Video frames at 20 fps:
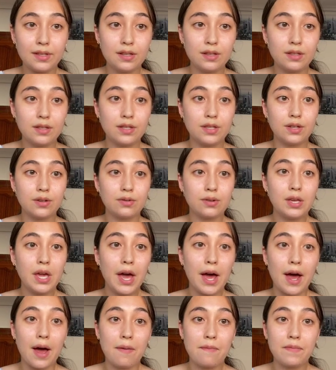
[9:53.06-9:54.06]
So
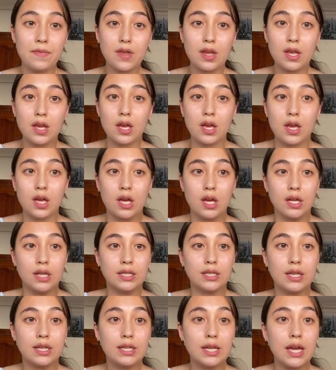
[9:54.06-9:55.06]
yeah,
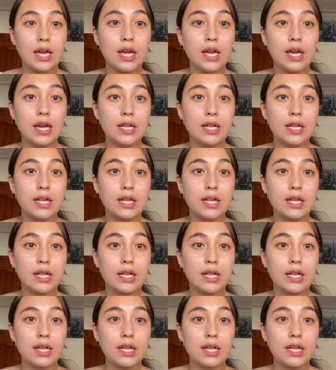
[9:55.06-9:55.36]
today